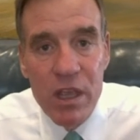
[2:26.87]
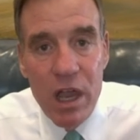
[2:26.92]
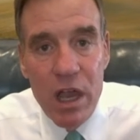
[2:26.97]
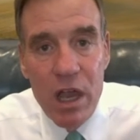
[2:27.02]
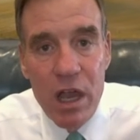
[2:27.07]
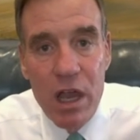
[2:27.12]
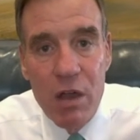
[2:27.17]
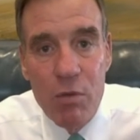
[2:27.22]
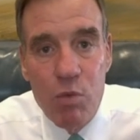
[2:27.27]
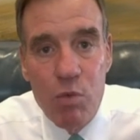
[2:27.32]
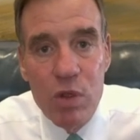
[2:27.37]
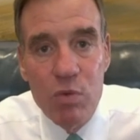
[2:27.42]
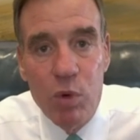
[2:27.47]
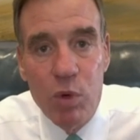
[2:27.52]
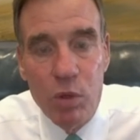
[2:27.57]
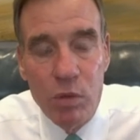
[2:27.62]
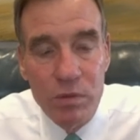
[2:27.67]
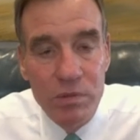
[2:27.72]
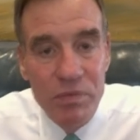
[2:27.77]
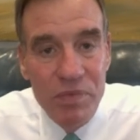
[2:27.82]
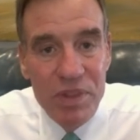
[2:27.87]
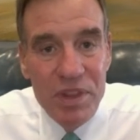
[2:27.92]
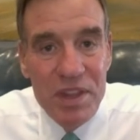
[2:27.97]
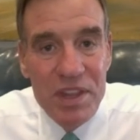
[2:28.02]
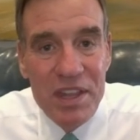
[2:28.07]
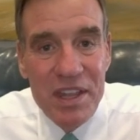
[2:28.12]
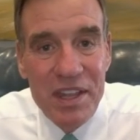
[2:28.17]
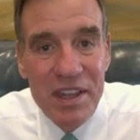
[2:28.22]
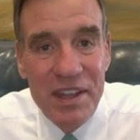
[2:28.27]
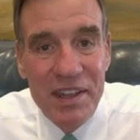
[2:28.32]
Uh, we will.
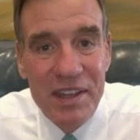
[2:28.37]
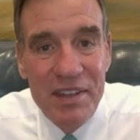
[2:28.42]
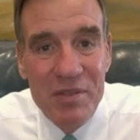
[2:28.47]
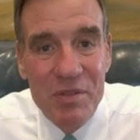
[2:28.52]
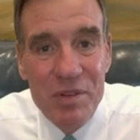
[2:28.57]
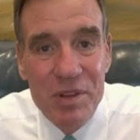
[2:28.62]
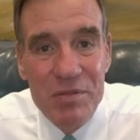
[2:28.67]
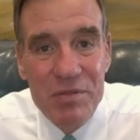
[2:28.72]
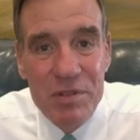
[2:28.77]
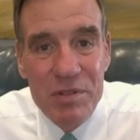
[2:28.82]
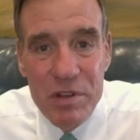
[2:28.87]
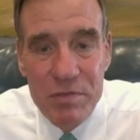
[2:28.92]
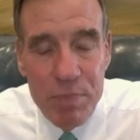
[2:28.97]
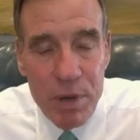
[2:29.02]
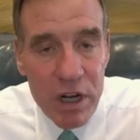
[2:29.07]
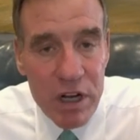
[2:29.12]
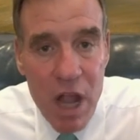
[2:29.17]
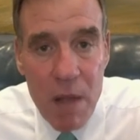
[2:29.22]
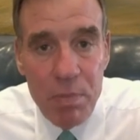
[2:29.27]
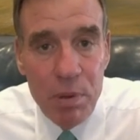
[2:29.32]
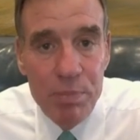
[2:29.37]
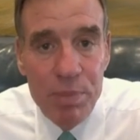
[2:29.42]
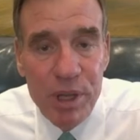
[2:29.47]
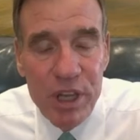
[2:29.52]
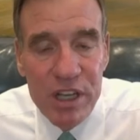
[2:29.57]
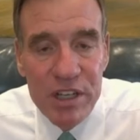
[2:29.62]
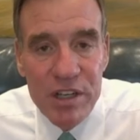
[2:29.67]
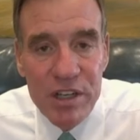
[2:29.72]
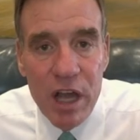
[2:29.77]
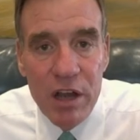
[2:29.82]
Uh, we, we, put a couple
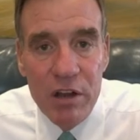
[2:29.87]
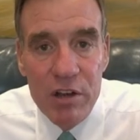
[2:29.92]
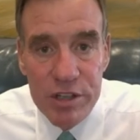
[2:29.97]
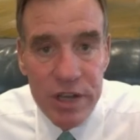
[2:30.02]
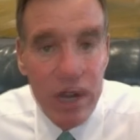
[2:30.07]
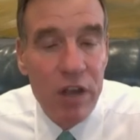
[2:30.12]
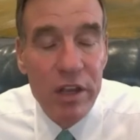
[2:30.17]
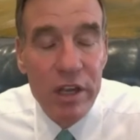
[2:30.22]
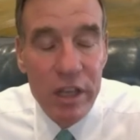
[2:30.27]
billion dollars now.